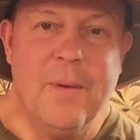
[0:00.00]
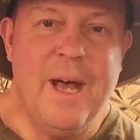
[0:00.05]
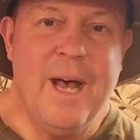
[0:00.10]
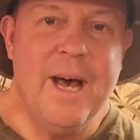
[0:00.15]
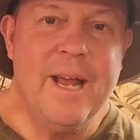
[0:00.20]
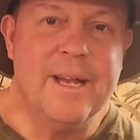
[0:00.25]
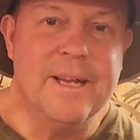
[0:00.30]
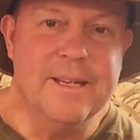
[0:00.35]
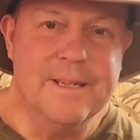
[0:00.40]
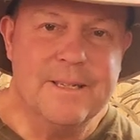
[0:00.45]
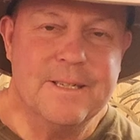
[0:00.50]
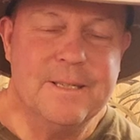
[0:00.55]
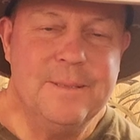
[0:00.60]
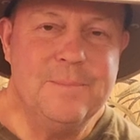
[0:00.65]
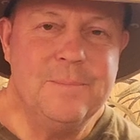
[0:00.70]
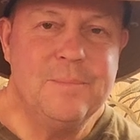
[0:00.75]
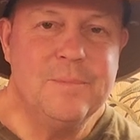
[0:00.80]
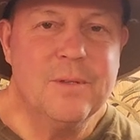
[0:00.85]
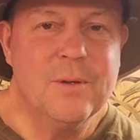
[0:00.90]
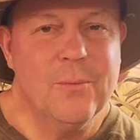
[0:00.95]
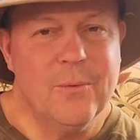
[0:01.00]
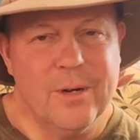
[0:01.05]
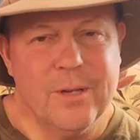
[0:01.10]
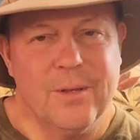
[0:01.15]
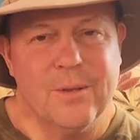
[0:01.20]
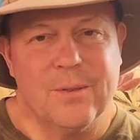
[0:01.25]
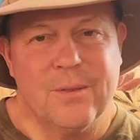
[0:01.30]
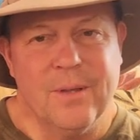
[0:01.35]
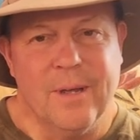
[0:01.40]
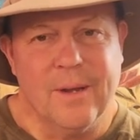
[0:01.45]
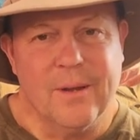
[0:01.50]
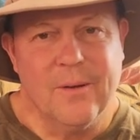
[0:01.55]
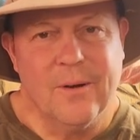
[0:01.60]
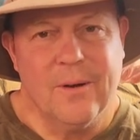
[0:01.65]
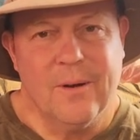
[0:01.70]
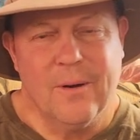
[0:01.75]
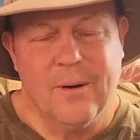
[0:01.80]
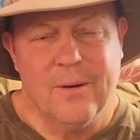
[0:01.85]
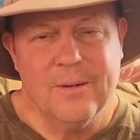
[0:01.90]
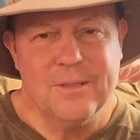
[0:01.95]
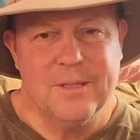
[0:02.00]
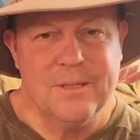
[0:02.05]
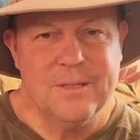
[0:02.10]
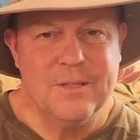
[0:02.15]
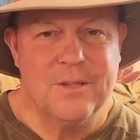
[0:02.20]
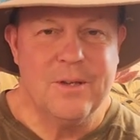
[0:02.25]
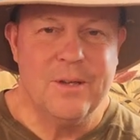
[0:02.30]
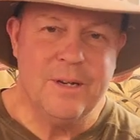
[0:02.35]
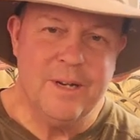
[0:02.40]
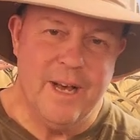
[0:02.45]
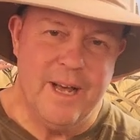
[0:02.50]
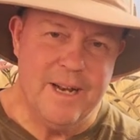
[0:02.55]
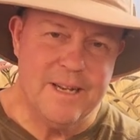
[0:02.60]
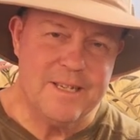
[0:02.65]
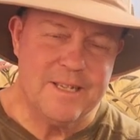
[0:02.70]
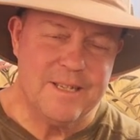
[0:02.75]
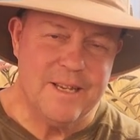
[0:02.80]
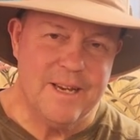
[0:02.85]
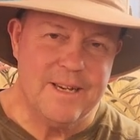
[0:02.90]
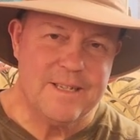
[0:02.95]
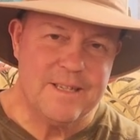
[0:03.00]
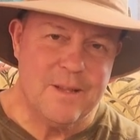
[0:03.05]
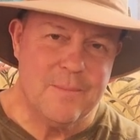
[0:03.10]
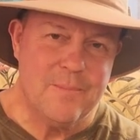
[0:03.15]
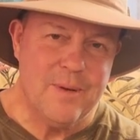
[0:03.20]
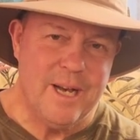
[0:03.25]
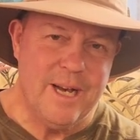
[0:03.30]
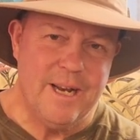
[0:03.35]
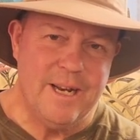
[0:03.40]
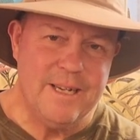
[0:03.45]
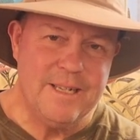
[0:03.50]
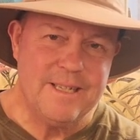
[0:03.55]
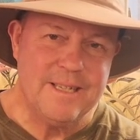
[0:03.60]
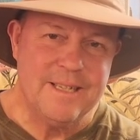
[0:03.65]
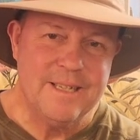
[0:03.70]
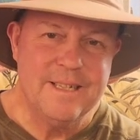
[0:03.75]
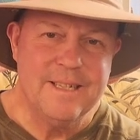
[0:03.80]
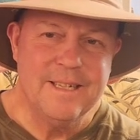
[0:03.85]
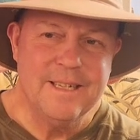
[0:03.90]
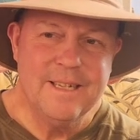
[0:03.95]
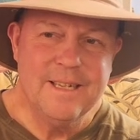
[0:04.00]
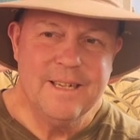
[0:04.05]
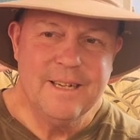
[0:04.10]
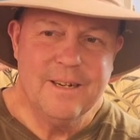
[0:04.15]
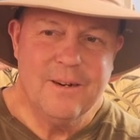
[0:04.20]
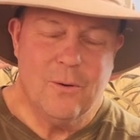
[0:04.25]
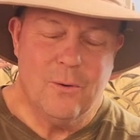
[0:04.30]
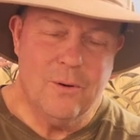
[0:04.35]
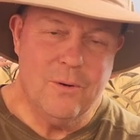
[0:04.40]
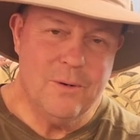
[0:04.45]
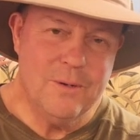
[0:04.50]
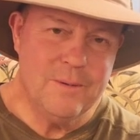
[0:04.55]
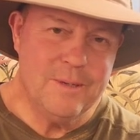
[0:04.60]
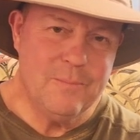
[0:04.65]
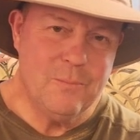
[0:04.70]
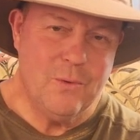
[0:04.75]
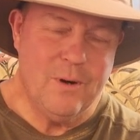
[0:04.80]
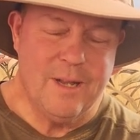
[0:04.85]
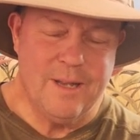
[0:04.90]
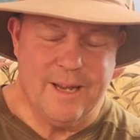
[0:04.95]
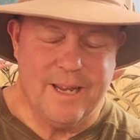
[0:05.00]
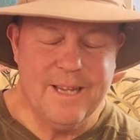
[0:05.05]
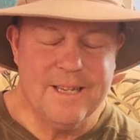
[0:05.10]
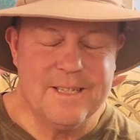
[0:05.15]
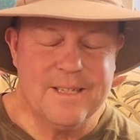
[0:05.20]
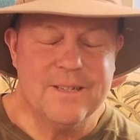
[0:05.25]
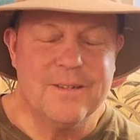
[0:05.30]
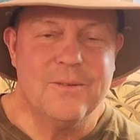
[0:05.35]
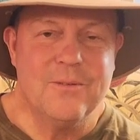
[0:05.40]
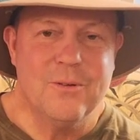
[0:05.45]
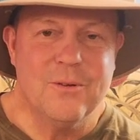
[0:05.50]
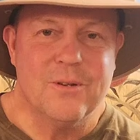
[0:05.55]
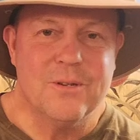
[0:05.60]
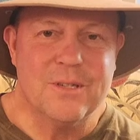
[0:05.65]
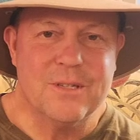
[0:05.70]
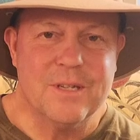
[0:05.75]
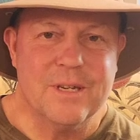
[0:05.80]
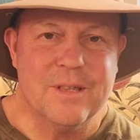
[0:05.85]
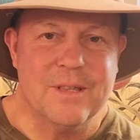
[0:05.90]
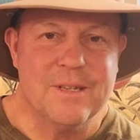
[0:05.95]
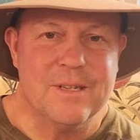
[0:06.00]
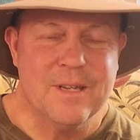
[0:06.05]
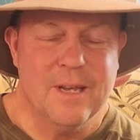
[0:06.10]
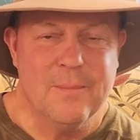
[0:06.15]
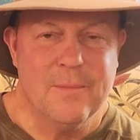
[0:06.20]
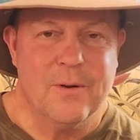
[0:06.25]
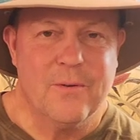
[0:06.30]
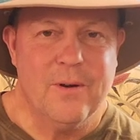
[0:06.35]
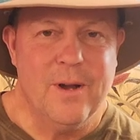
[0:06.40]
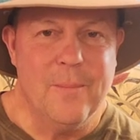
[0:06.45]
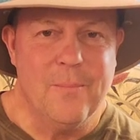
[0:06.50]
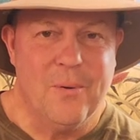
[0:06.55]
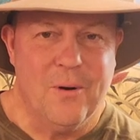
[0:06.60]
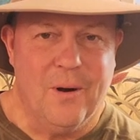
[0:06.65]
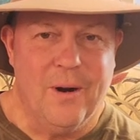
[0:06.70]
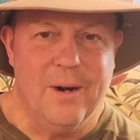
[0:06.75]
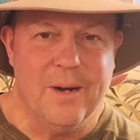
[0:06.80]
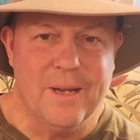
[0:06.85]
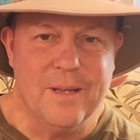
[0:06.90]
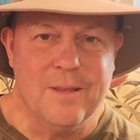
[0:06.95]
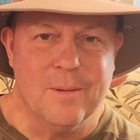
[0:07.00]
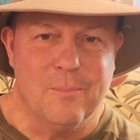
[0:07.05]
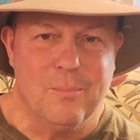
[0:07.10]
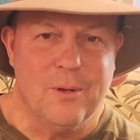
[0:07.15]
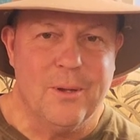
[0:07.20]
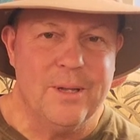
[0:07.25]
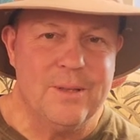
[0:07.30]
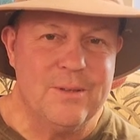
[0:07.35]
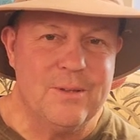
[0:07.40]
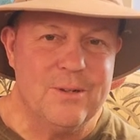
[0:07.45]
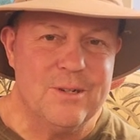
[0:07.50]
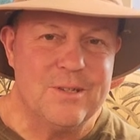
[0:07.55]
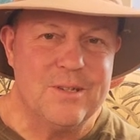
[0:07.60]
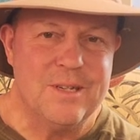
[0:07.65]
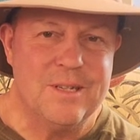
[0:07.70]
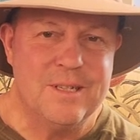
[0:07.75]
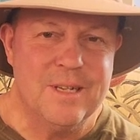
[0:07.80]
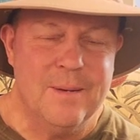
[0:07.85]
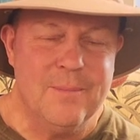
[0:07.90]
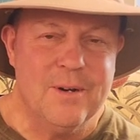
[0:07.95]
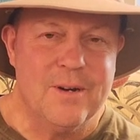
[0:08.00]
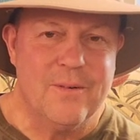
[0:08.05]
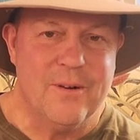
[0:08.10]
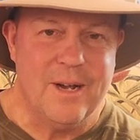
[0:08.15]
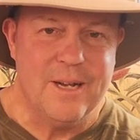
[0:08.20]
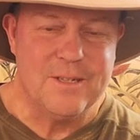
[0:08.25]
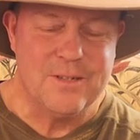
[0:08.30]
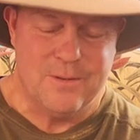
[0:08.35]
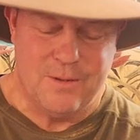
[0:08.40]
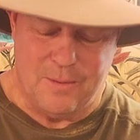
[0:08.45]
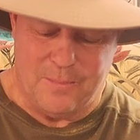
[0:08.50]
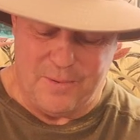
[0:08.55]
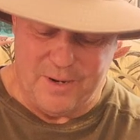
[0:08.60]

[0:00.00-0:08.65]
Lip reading: baddies? What do you think? Is the United States the baddies? Or, well, I guess you could say the Democrat Party, the bloodthirsty Democrats are the